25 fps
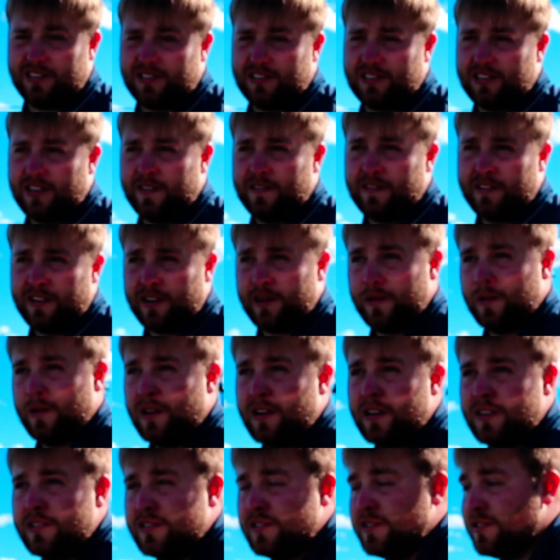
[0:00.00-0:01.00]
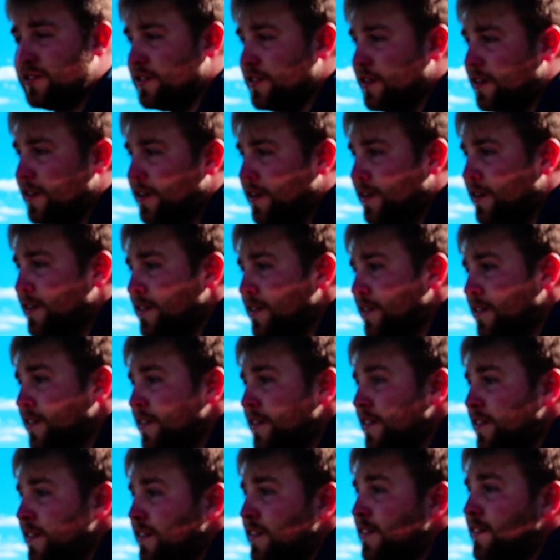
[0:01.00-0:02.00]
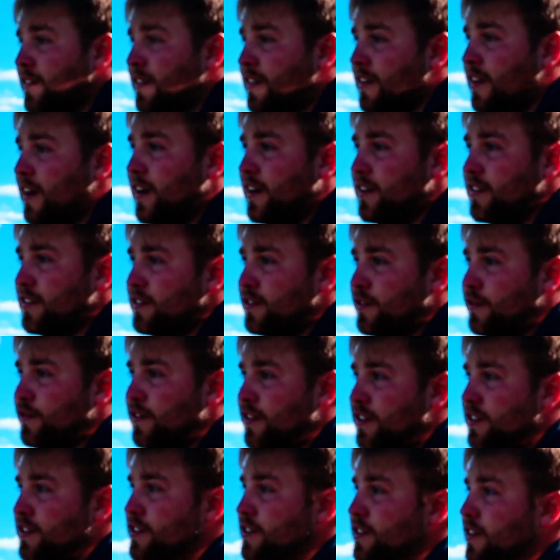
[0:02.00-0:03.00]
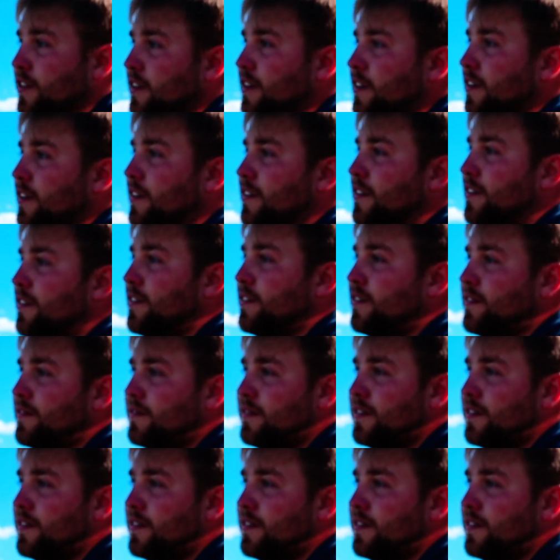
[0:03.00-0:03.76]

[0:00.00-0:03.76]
is 71, so a lot of those fish are,